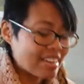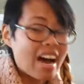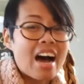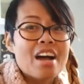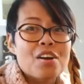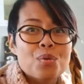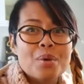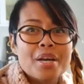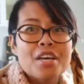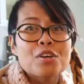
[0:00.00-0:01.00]
and I
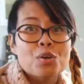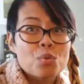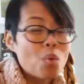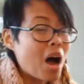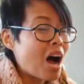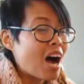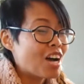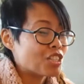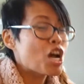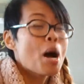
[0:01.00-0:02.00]
will
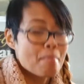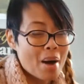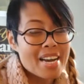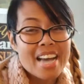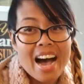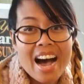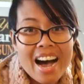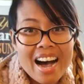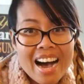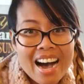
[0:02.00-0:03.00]
wash my
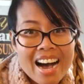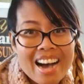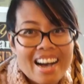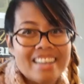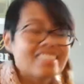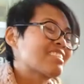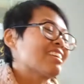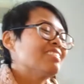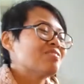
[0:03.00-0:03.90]
hands.